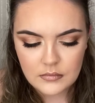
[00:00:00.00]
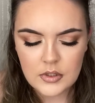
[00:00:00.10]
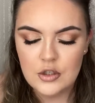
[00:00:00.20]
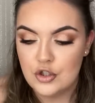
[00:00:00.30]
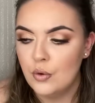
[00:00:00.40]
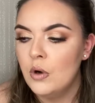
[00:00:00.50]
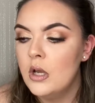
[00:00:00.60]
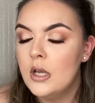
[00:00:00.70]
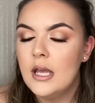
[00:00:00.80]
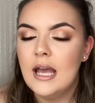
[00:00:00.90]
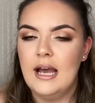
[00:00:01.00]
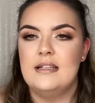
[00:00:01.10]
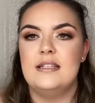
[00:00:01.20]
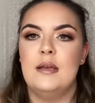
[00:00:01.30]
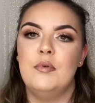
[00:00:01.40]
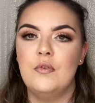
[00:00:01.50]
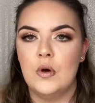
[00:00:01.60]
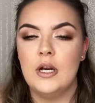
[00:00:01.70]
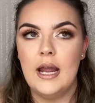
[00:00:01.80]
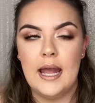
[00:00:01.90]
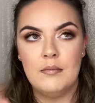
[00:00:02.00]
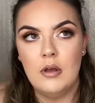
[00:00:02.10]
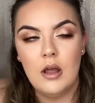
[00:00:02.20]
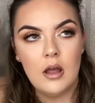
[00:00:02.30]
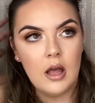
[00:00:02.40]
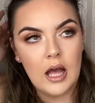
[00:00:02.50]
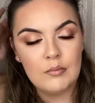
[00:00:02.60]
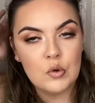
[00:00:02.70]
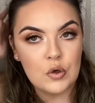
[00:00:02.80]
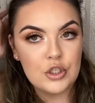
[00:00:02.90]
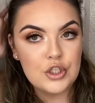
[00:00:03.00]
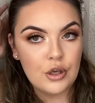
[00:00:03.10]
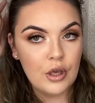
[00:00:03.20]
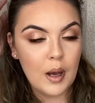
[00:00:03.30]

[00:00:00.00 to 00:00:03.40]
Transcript: So as I said before, I'm gonna do